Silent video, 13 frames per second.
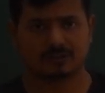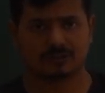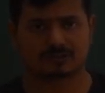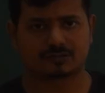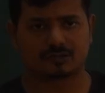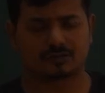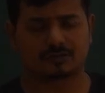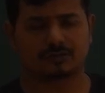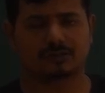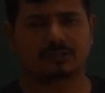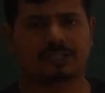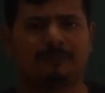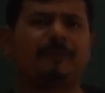
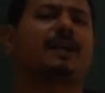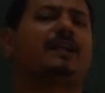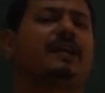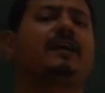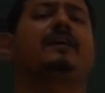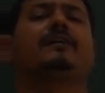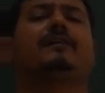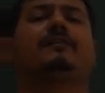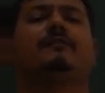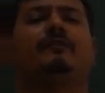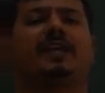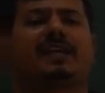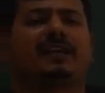So typically
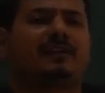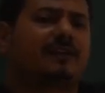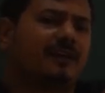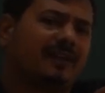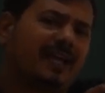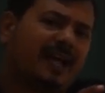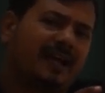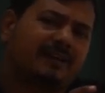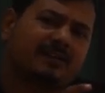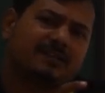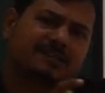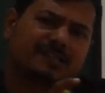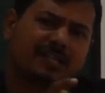we can
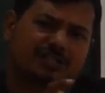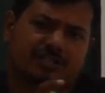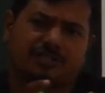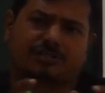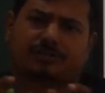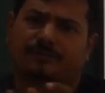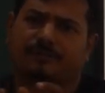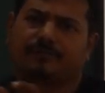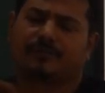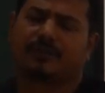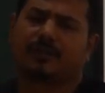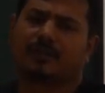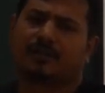create such
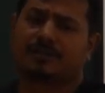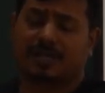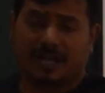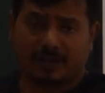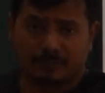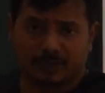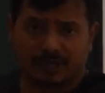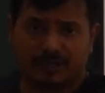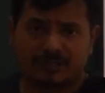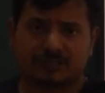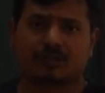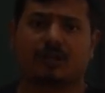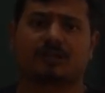
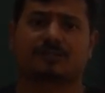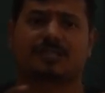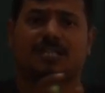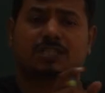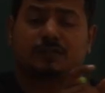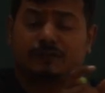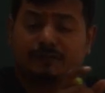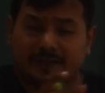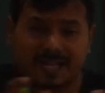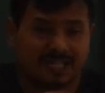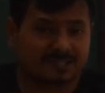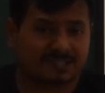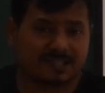statements or such
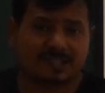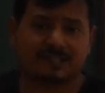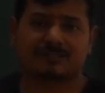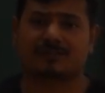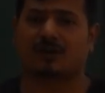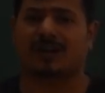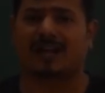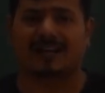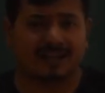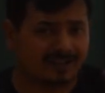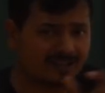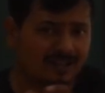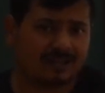phrases or
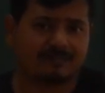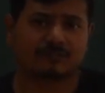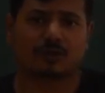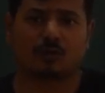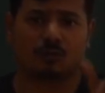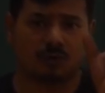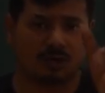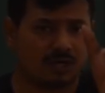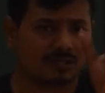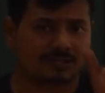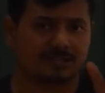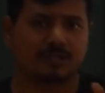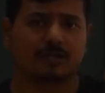anagrams or
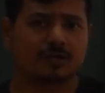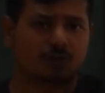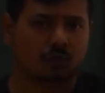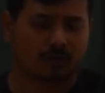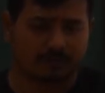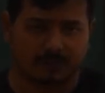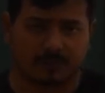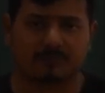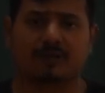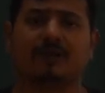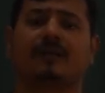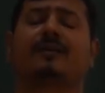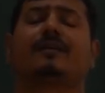words to
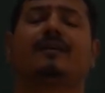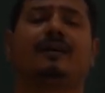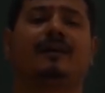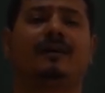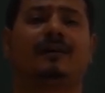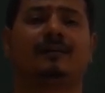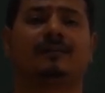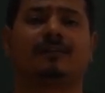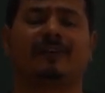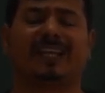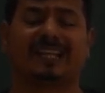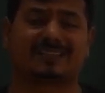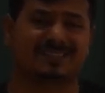remember the
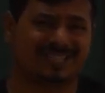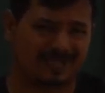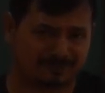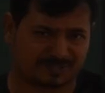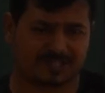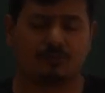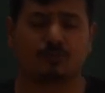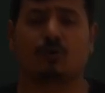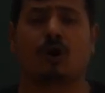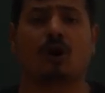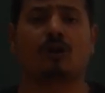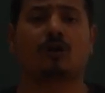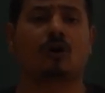various steps
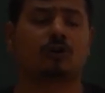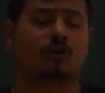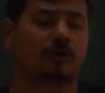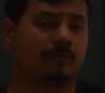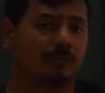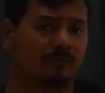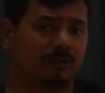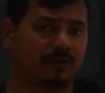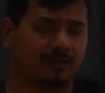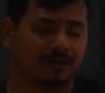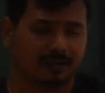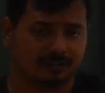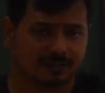involved, or to
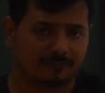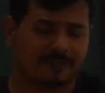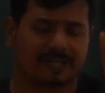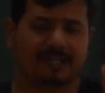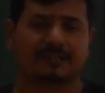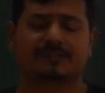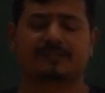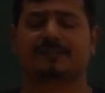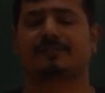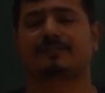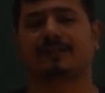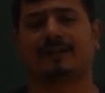remember the various